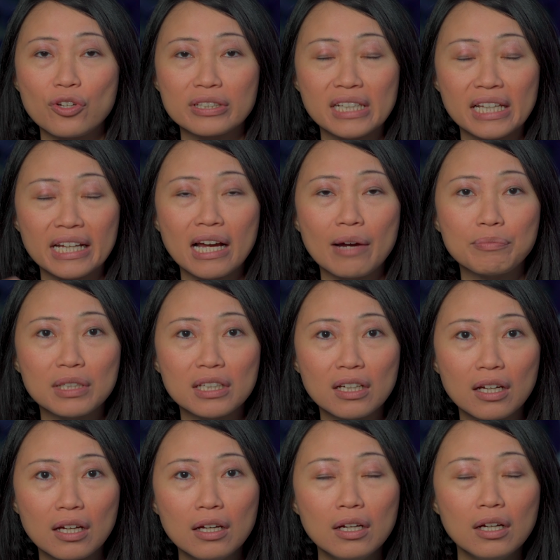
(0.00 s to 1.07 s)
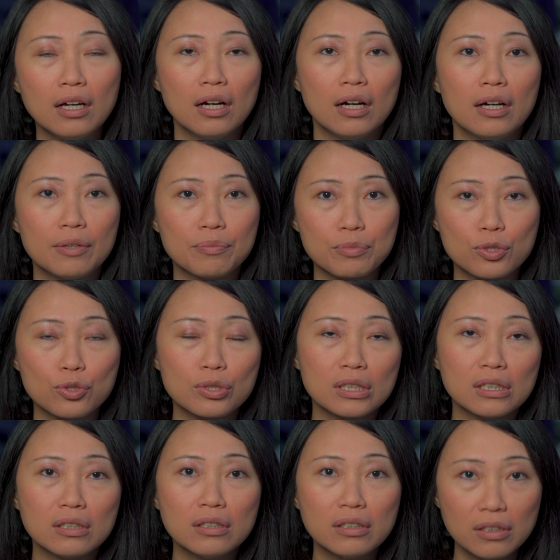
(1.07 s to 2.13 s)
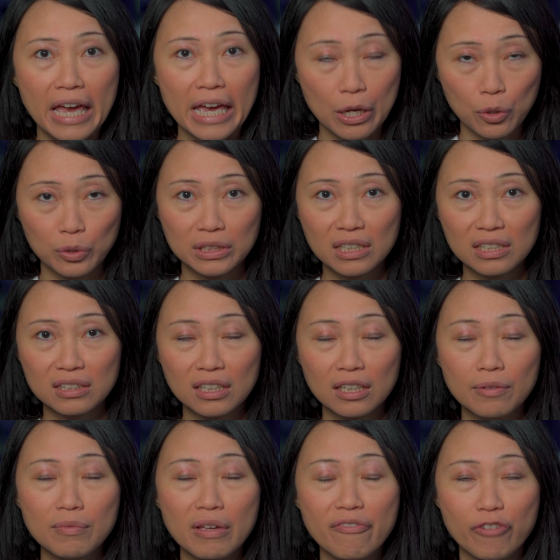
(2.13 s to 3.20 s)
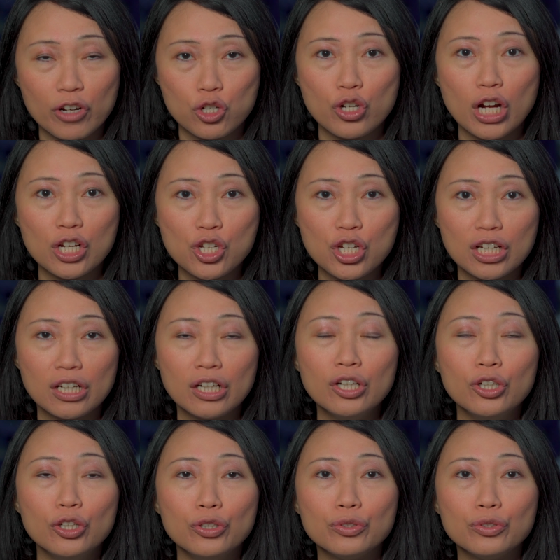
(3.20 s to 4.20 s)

You're setting up the um, Google ecosystem infrastructure